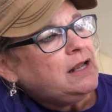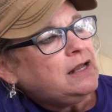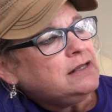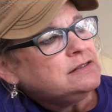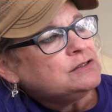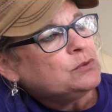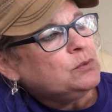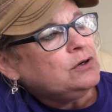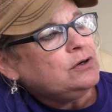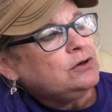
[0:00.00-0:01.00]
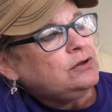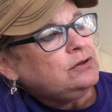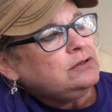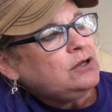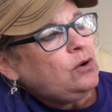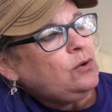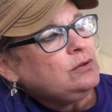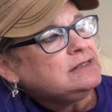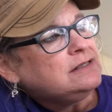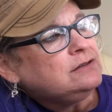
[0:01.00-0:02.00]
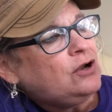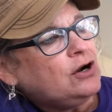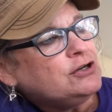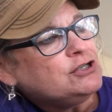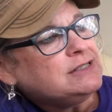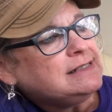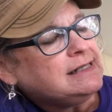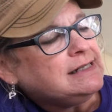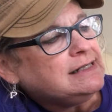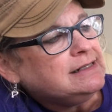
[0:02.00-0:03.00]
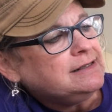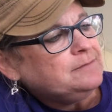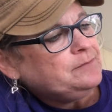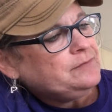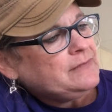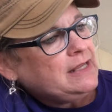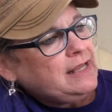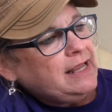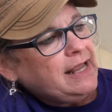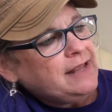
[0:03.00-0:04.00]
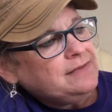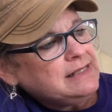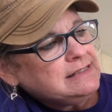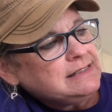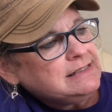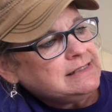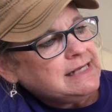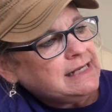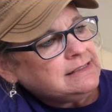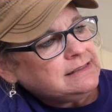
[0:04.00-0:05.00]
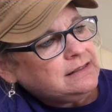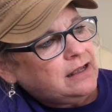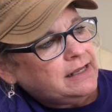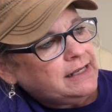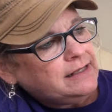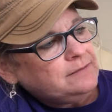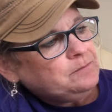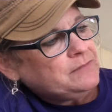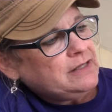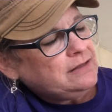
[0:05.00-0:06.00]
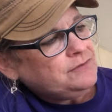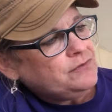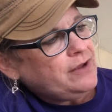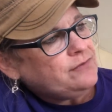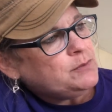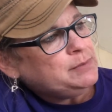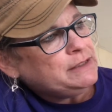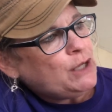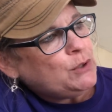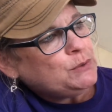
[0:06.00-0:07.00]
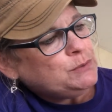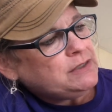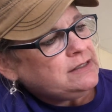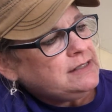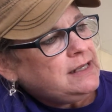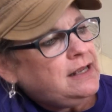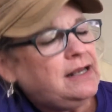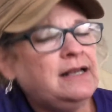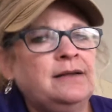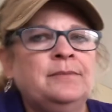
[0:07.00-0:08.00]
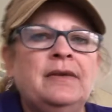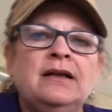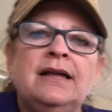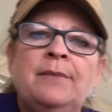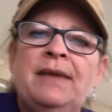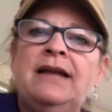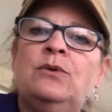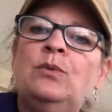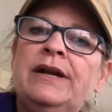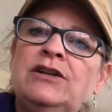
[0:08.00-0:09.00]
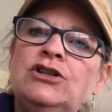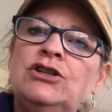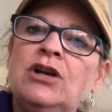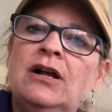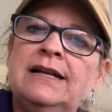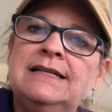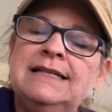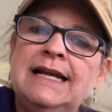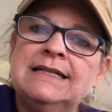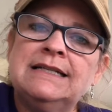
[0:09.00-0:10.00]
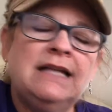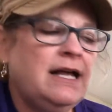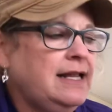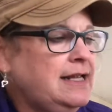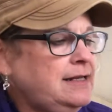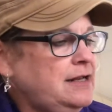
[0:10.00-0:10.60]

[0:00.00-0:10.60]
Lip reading: A squirrel holds a large seed. And this is a dandelion. If you've ever blown and made a wish on a dandelion,